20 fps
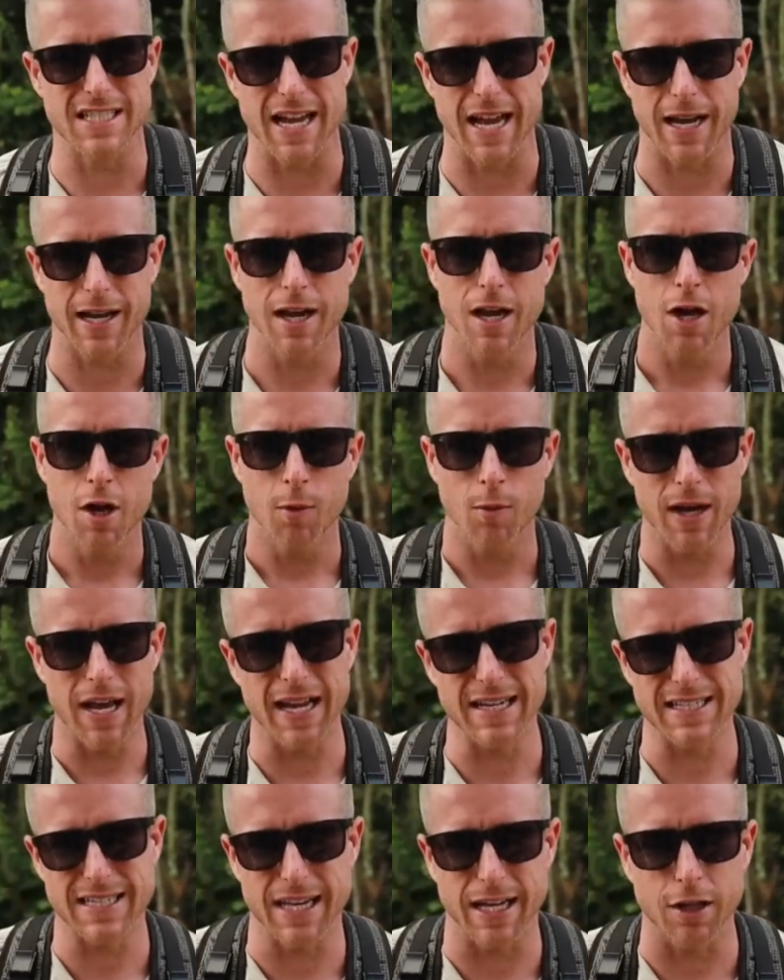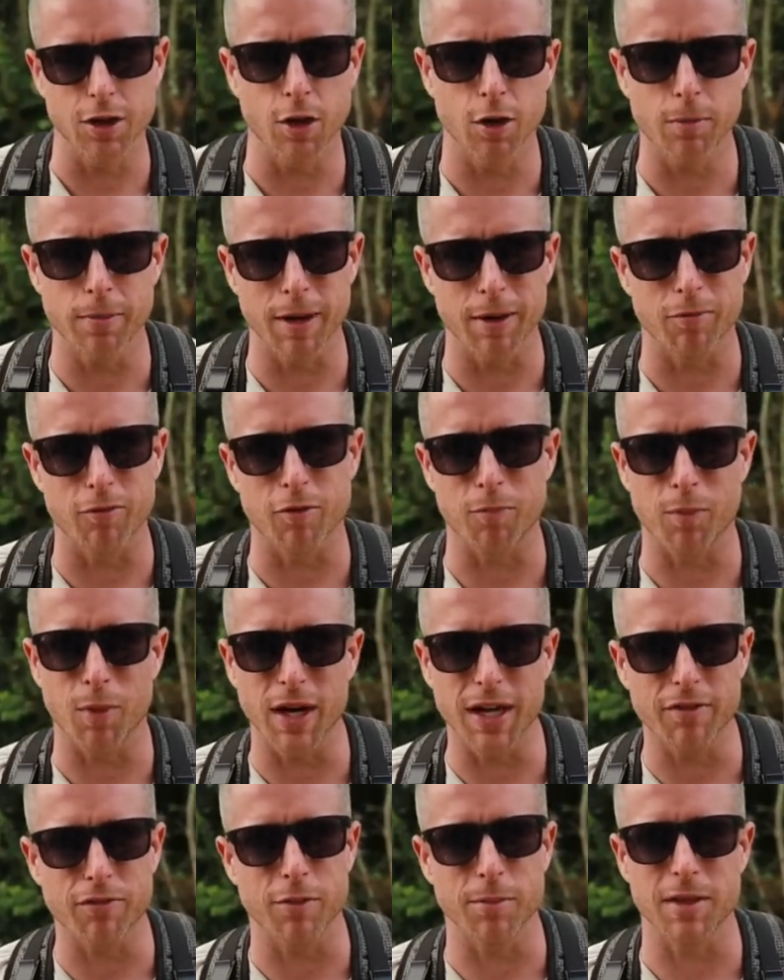deck. We had to take a little bit of a
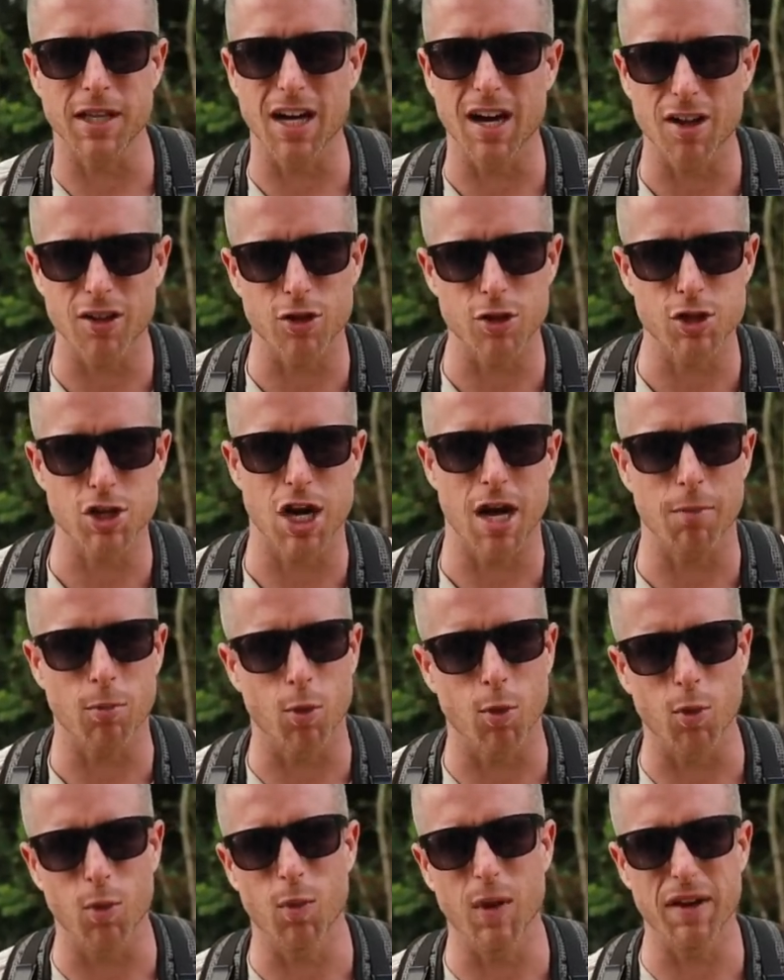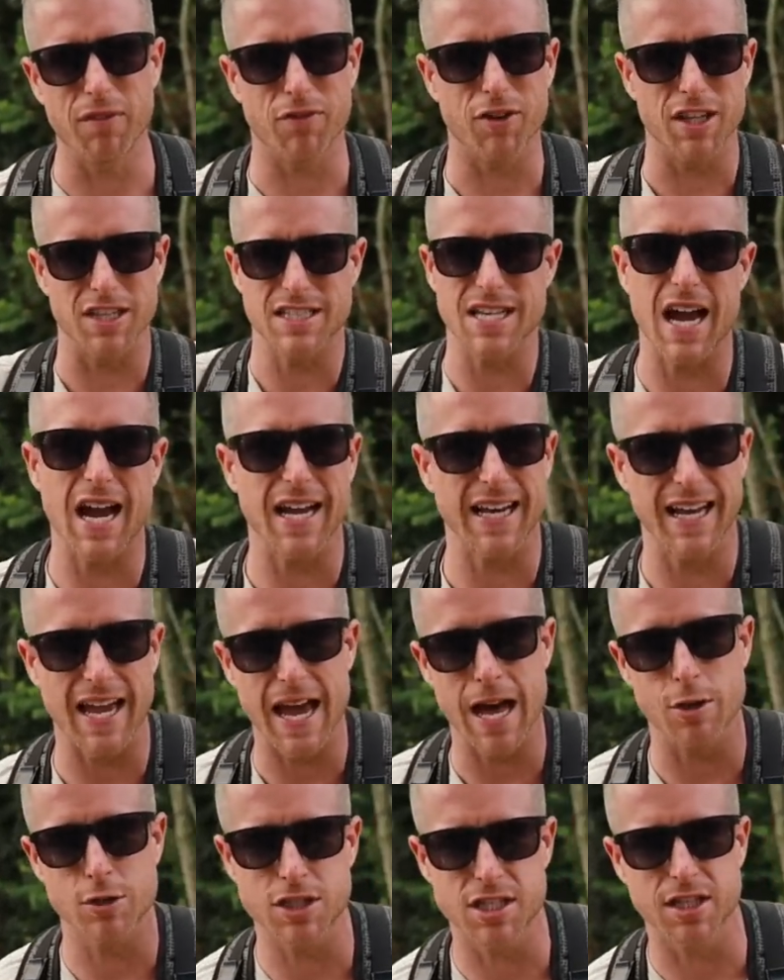break from the other job while we wait for the tiny
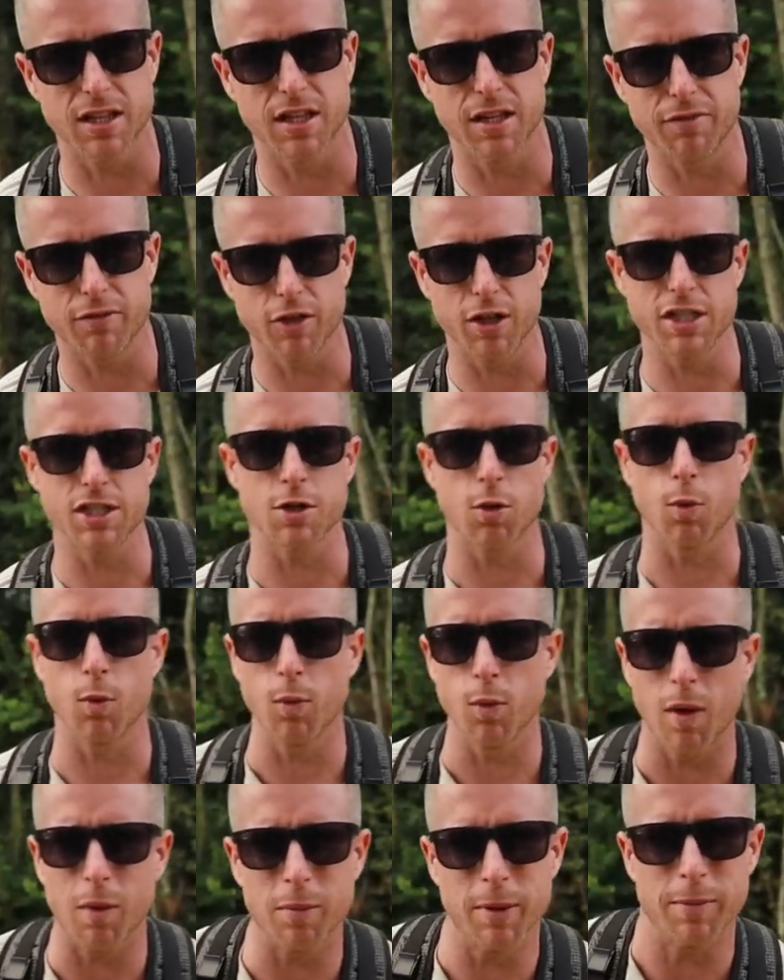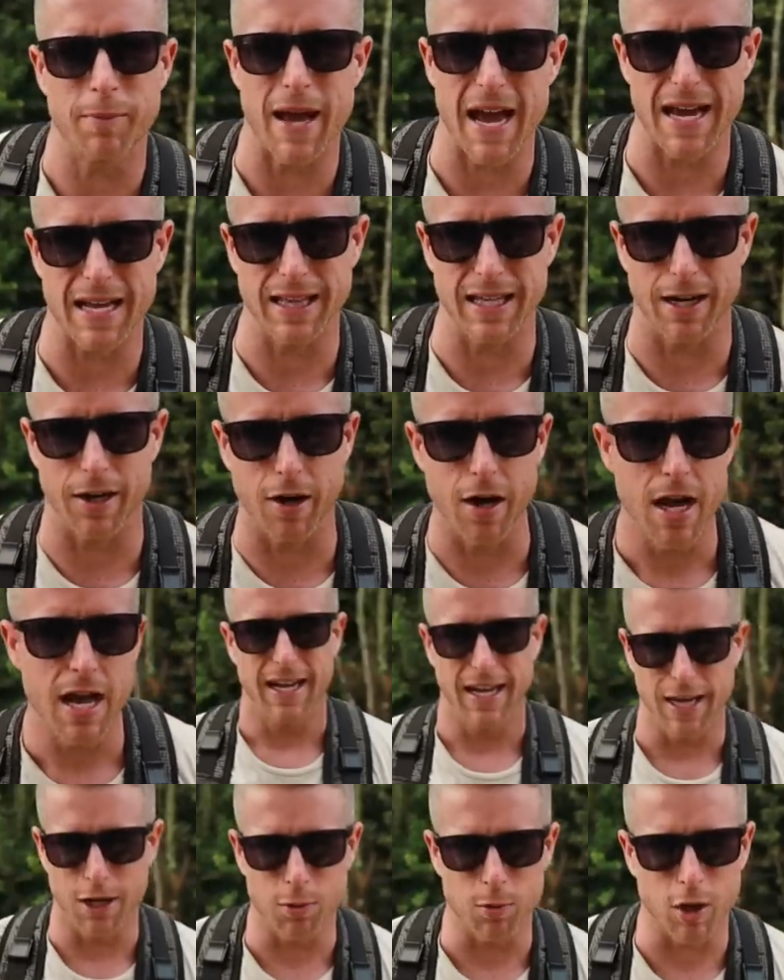house delivery, so we will be back there.
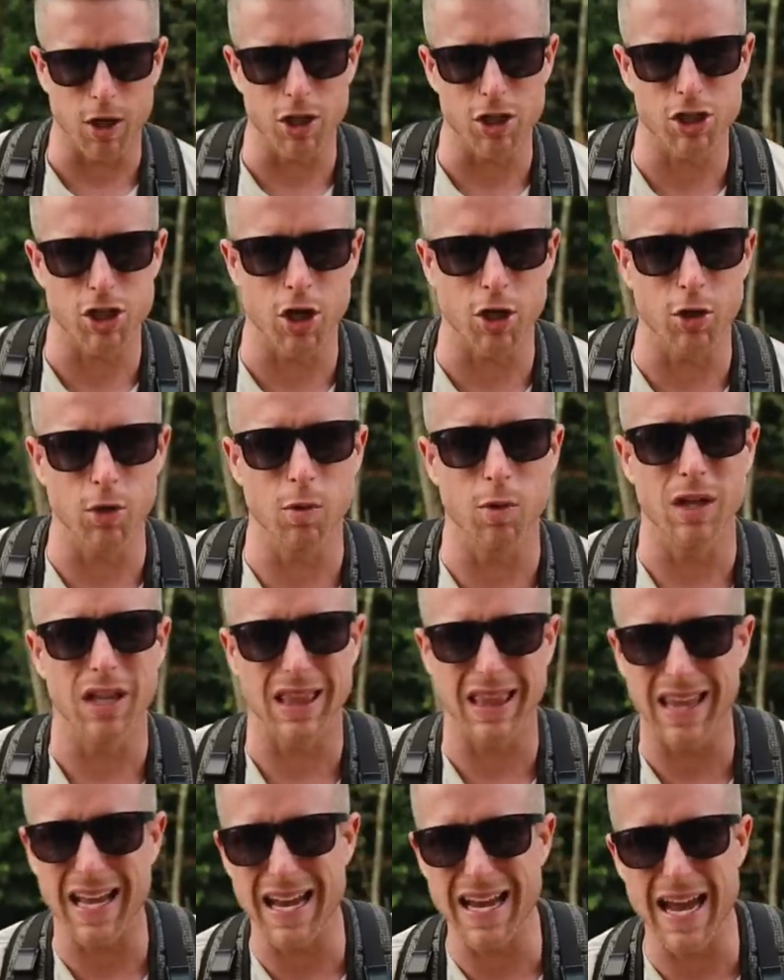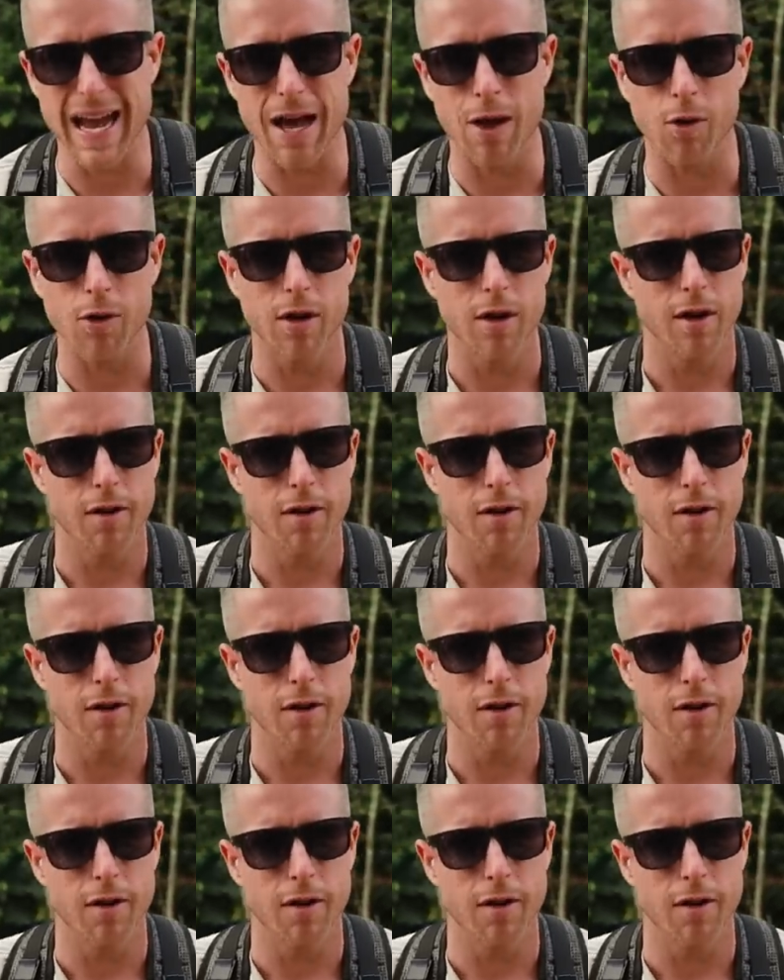Here we're gonna show you layout,